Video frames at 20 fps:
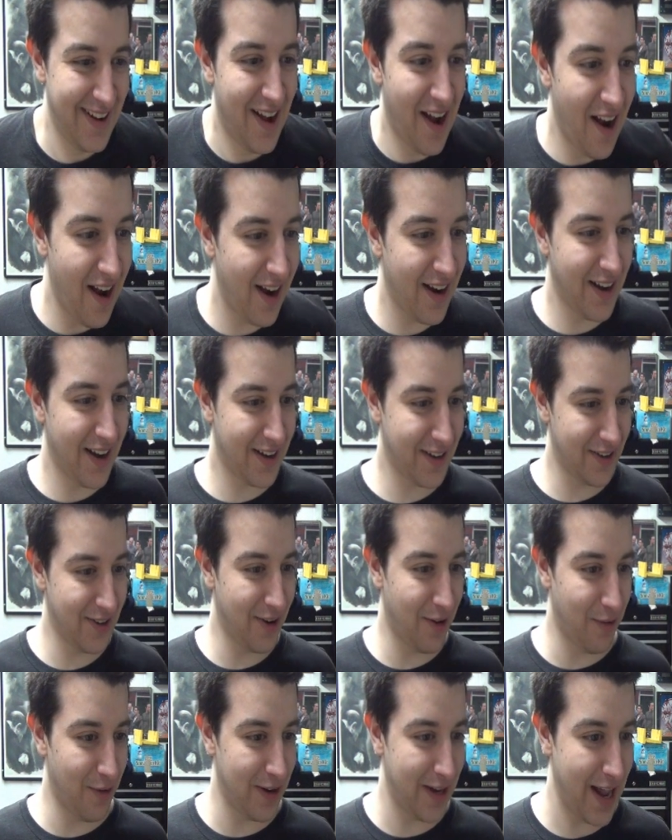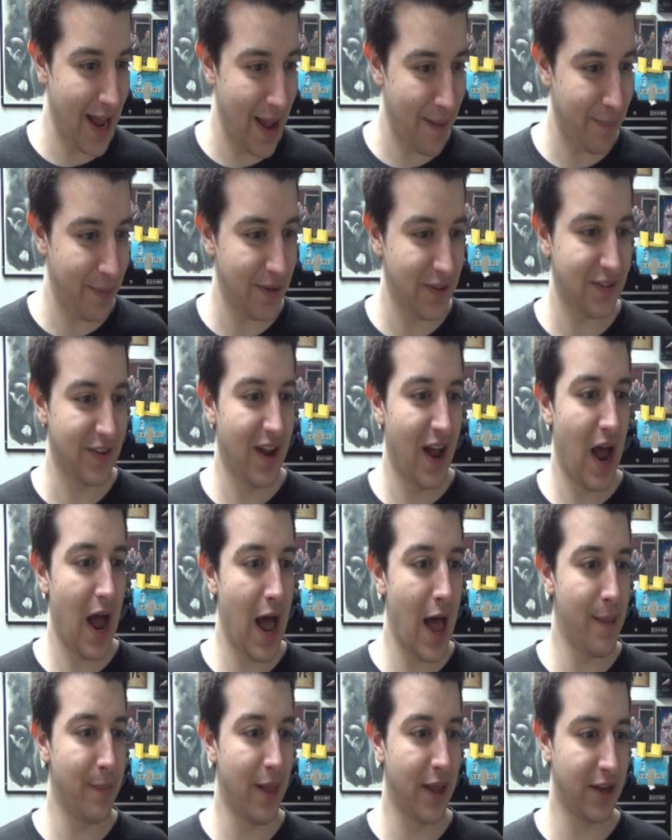Alright, you know what happens?
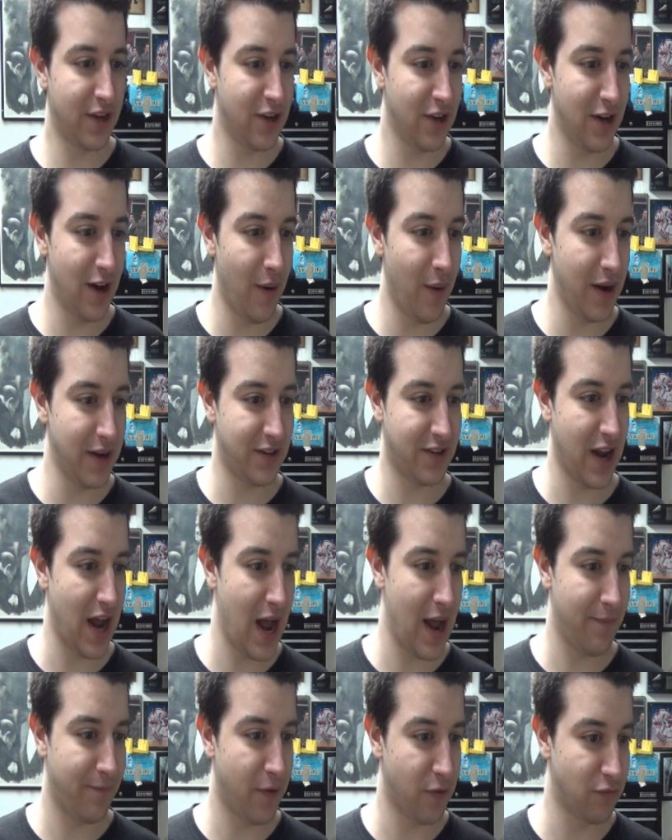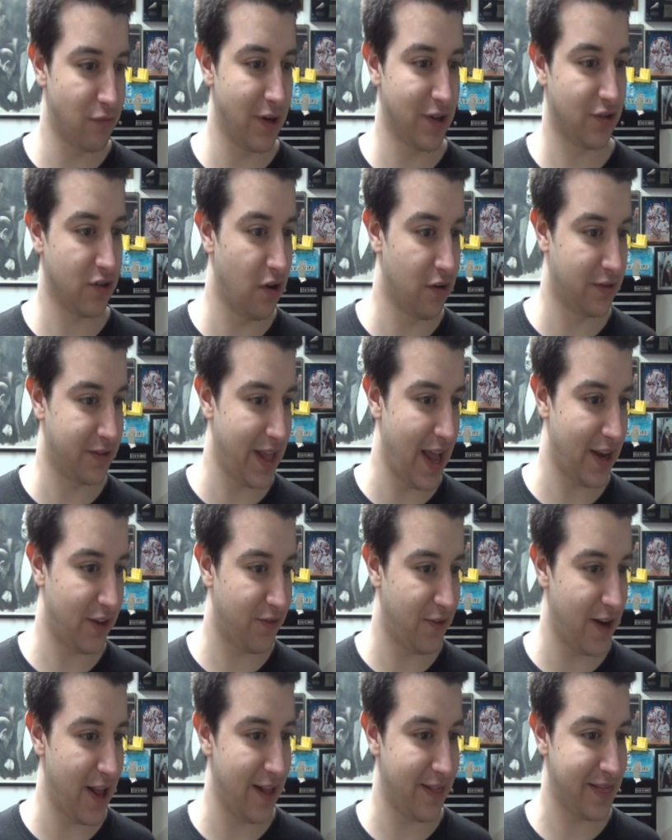I'm like, you know what, time for risk. Oh, thanks
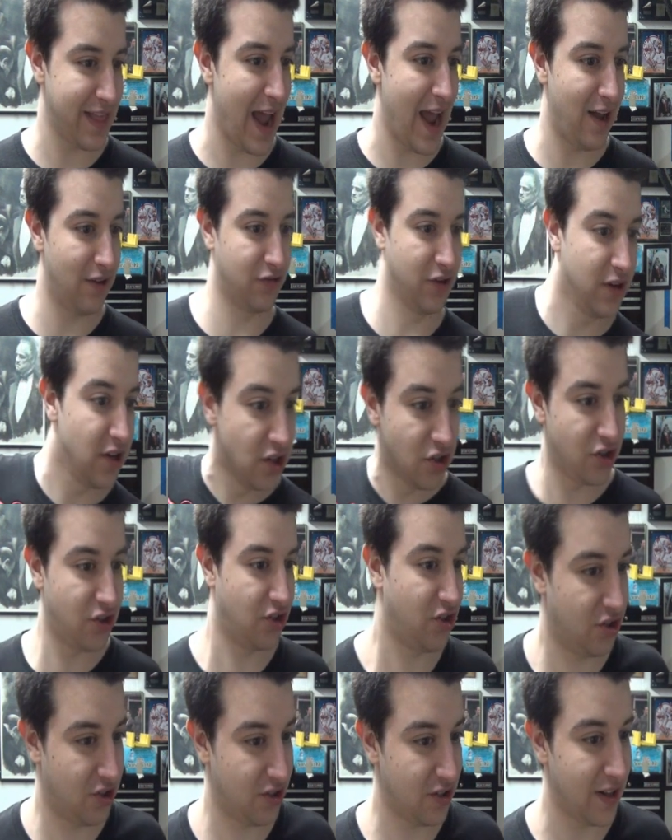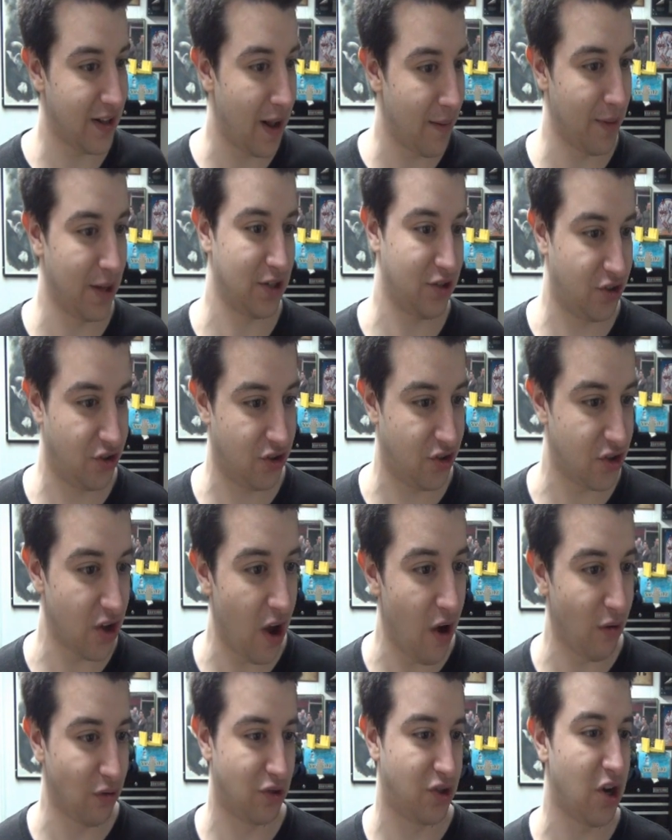for that 1,000. So I'm like,
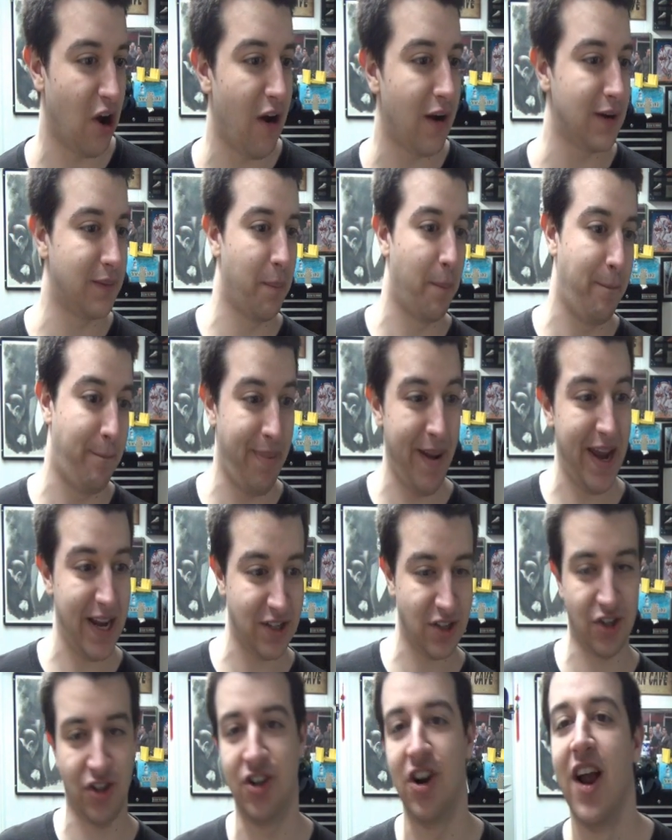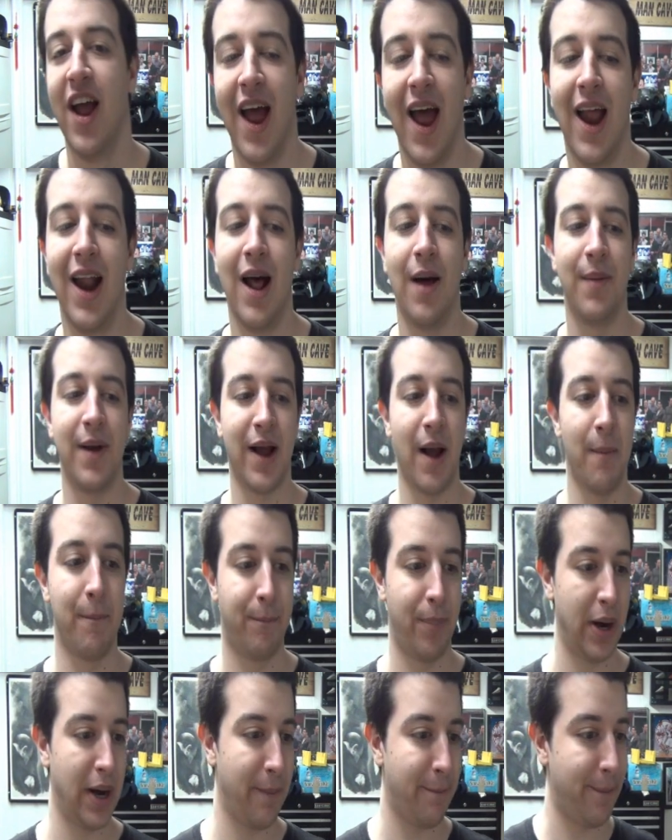soul charge, bitch. And I'm like,
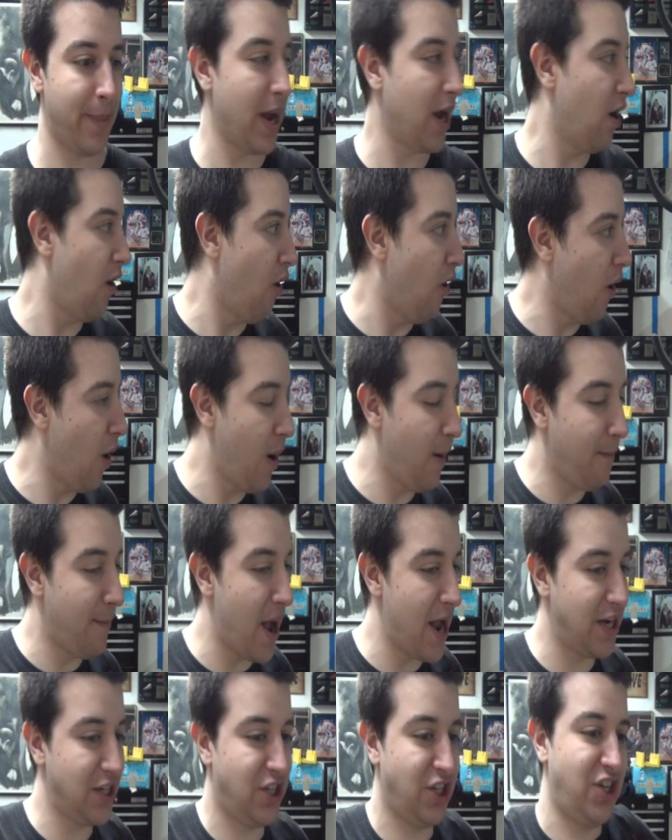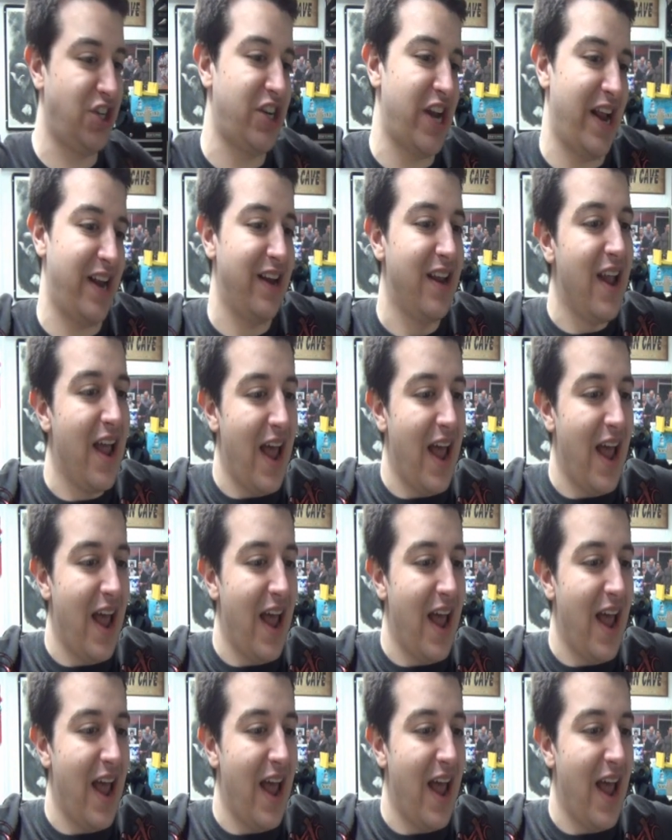bringing back all my shit.